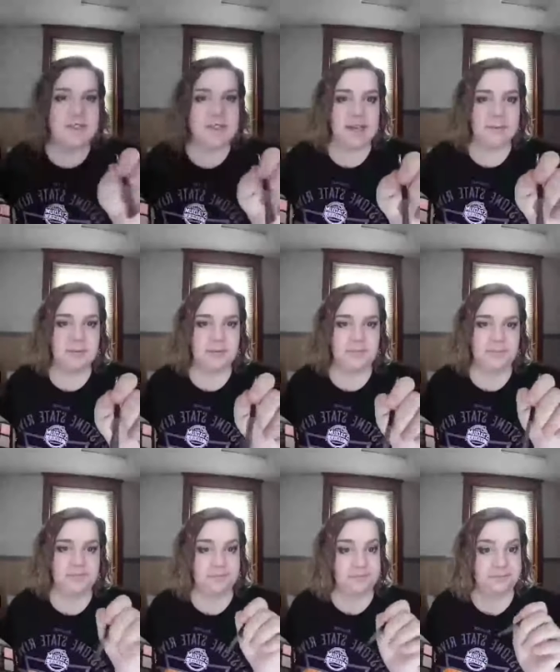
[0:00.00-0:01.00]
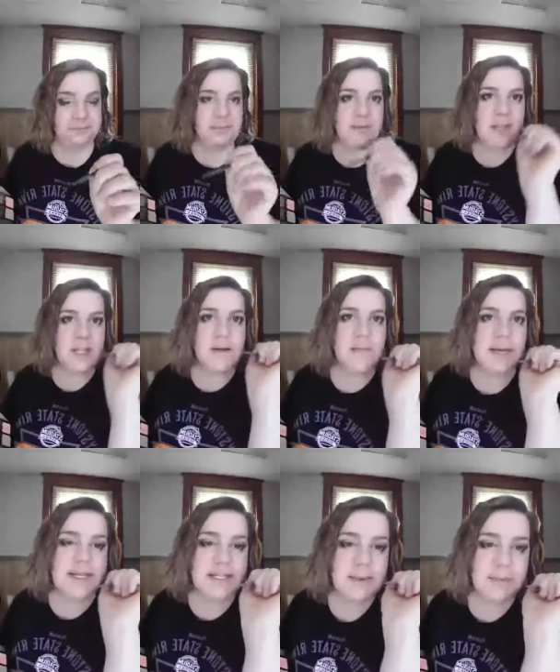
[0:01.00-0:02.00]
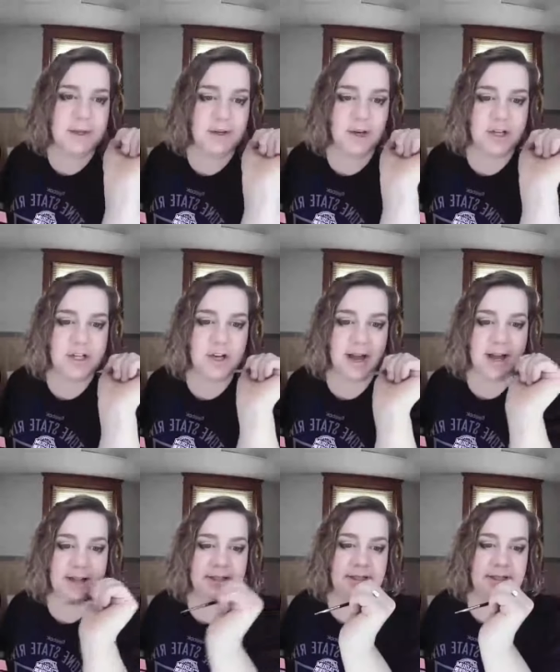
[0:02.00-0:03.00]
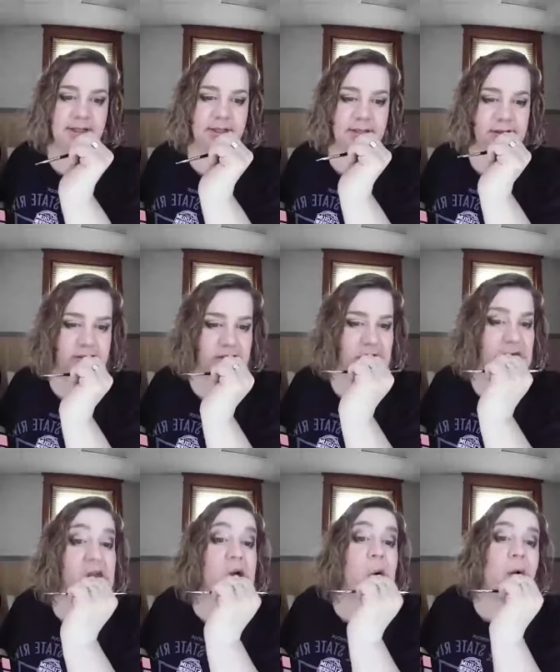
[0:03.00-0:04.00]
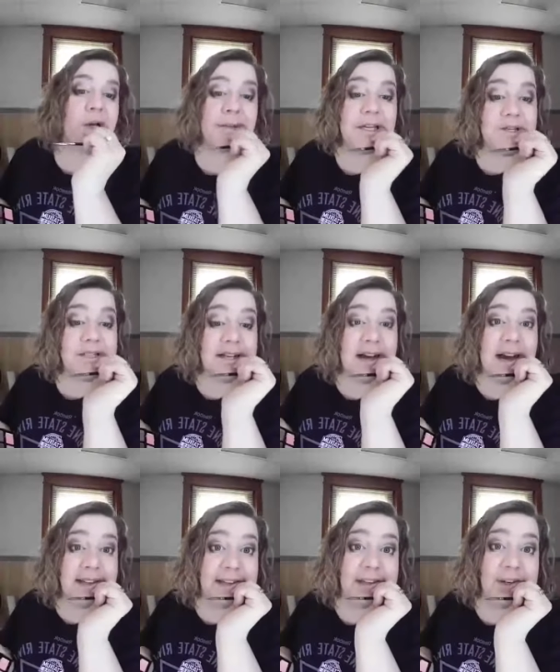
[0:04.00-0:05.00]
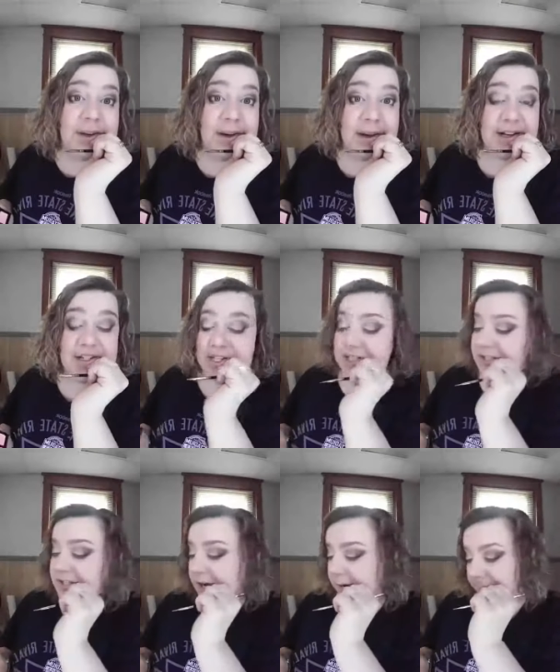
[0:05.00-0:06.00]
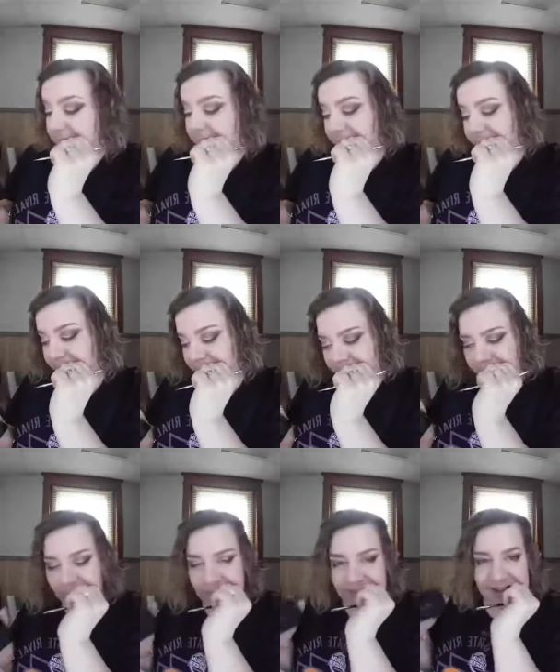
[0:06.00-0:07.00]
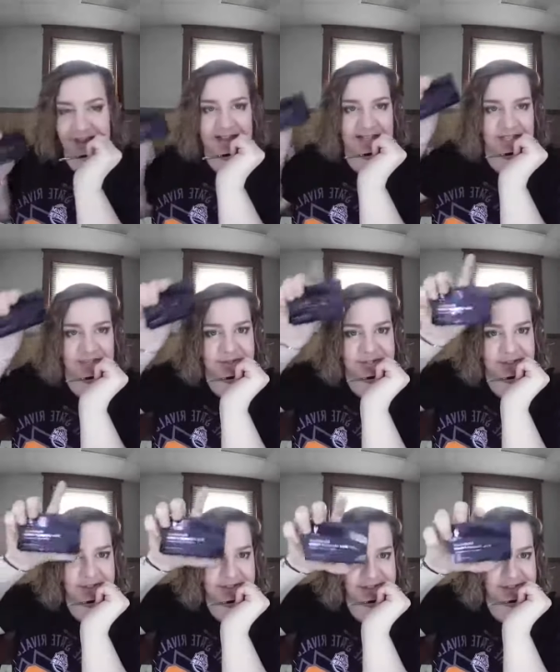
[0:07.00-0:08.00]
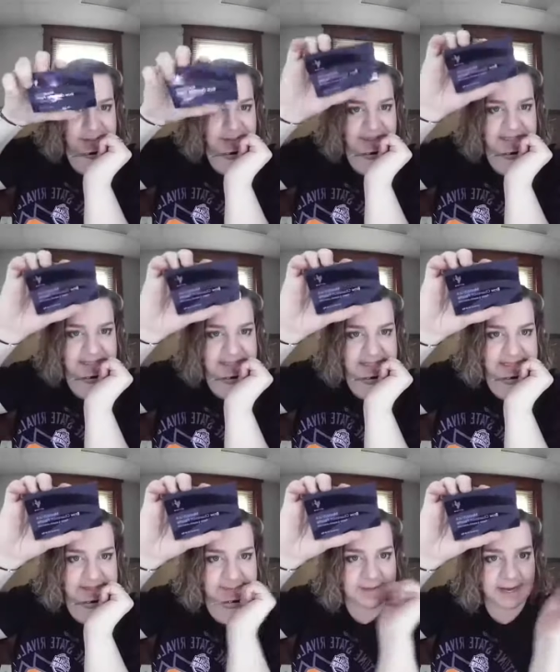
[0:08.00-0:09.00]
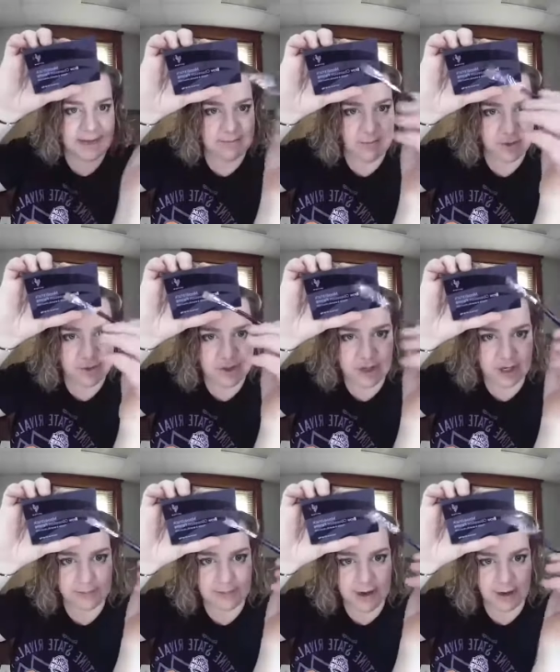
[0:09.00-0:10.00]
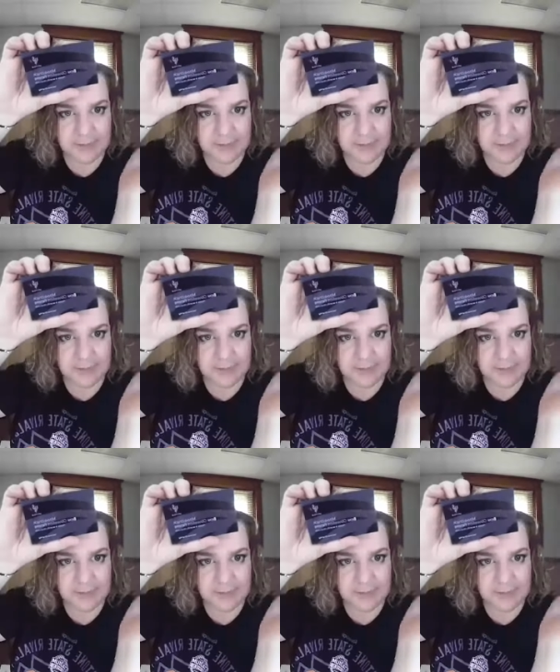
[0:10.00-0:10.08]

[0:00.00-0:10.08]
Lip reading: skip. Am I skipping on your end? What am I using to highlight? Great question. So I didn't use it on this one, but this is my Moonstruck Brow